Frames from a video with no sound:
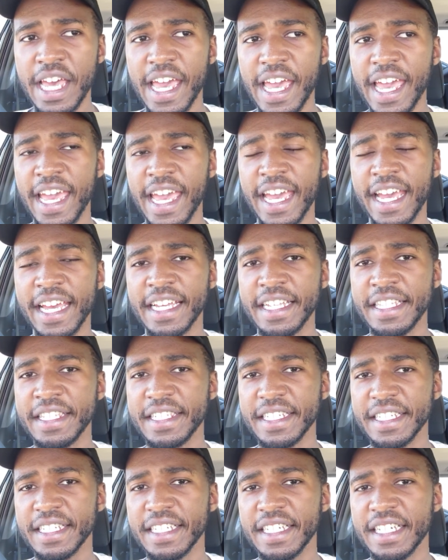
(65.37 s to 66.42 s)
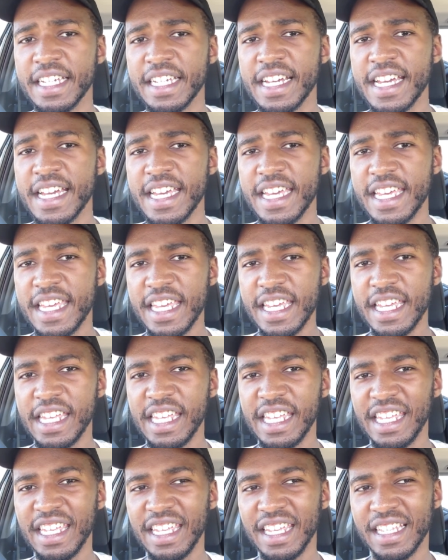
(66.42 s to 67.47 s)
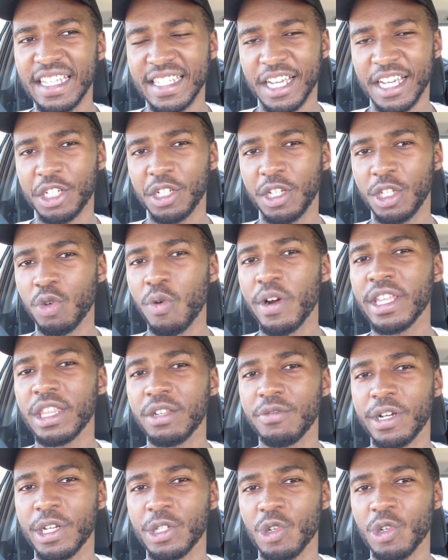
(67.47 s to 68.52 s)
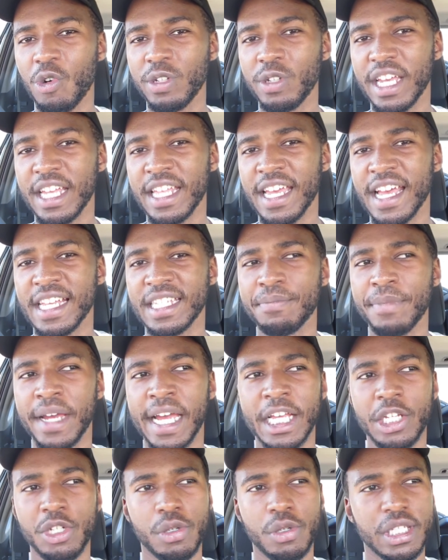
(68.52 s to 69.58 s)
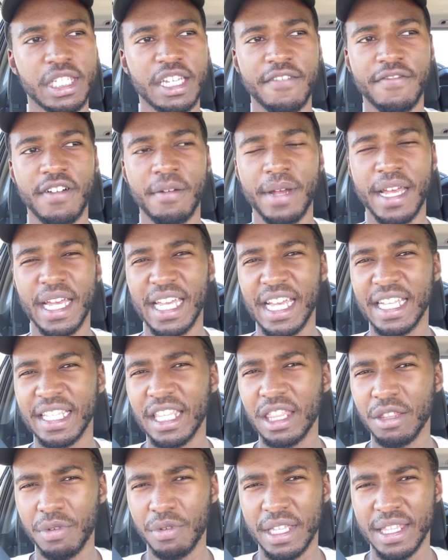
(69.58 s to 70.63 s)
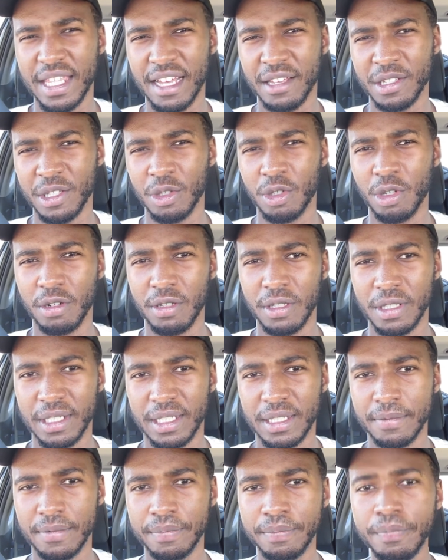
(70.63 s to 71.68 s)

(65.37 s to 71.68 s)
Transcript: And he is actually 23 years old and has managed to save up $83,000.